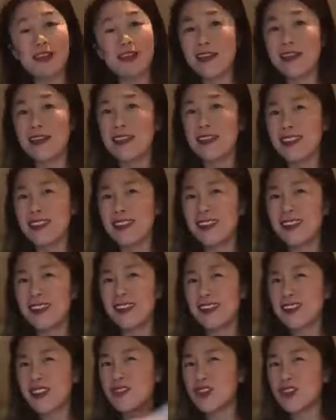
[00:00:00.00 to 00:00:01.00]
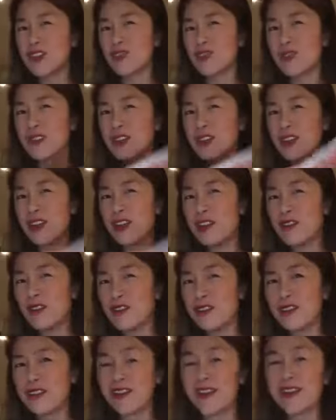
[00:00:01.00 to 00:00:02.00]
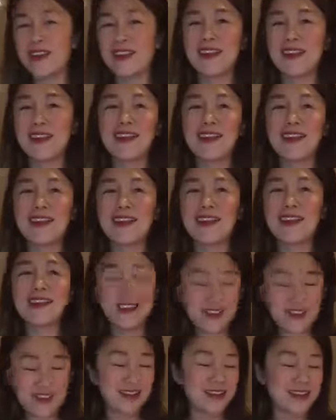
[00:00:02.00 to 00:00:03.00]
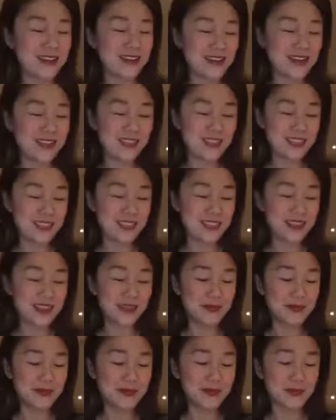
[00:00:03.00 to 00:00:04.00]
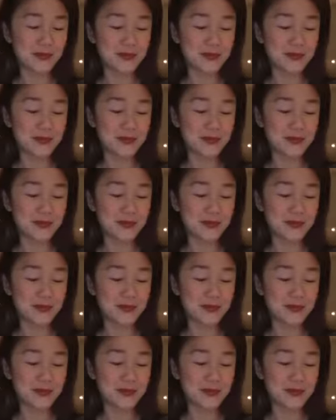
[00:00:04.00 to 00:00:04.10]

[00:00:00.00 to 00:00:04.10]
I think I've shuffled enough. Okay, let's see.